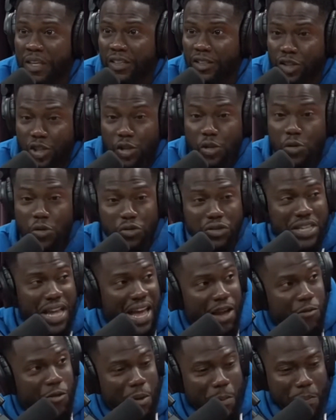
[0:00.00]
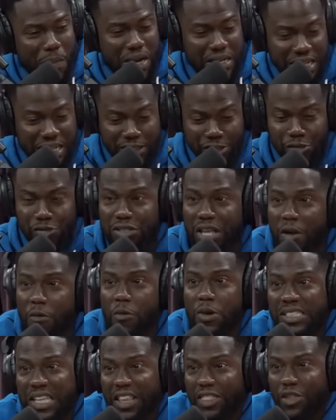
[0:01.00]
Tuesday, it went Monday, Tuesday,
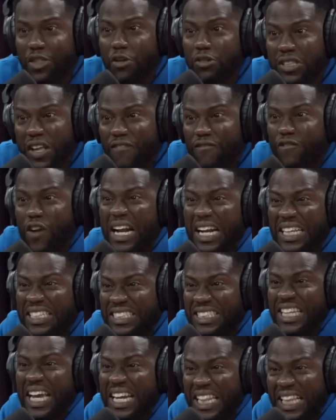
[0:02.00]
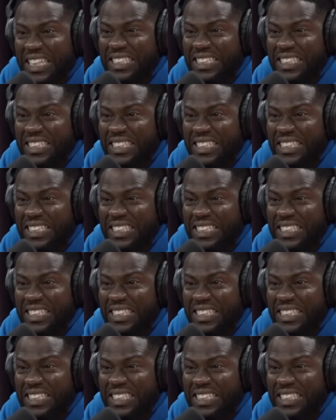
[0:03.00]
Wednesday, Thursday, Friday, Saturday,